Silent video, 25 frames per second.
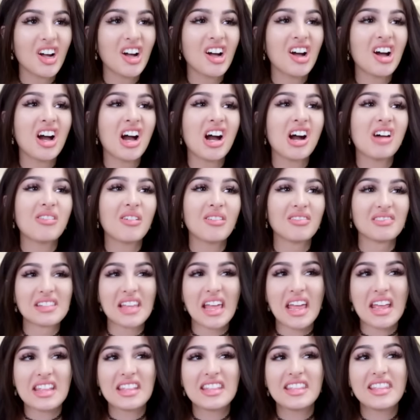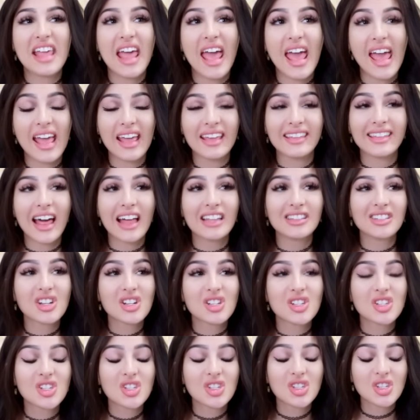Oh, I was like, dang, that
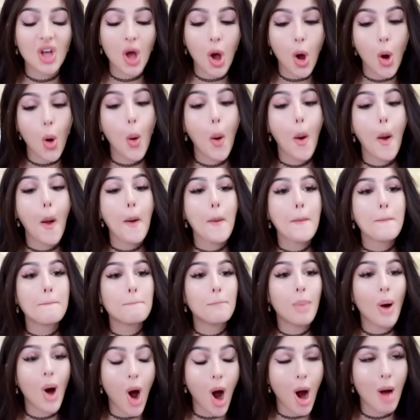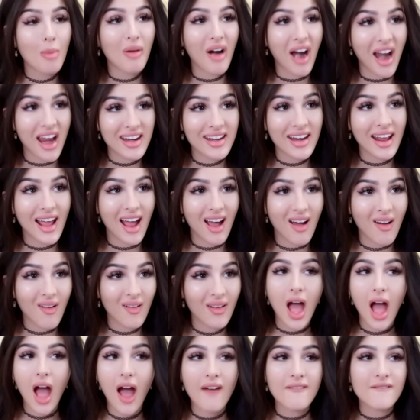looks so bomb right
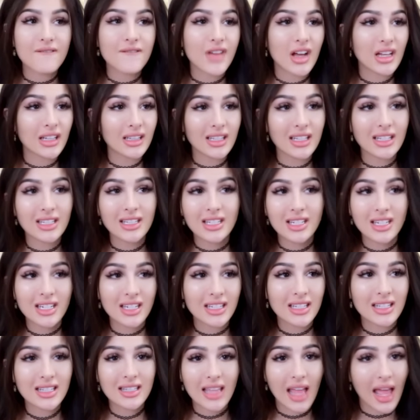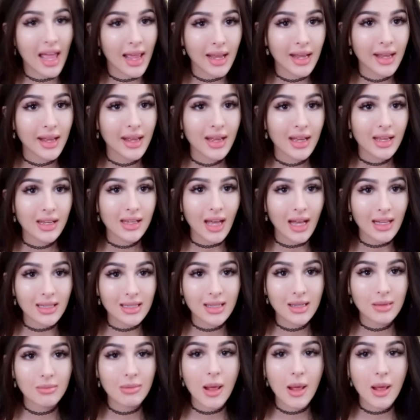now. A Philly cheesesteak. Y'all see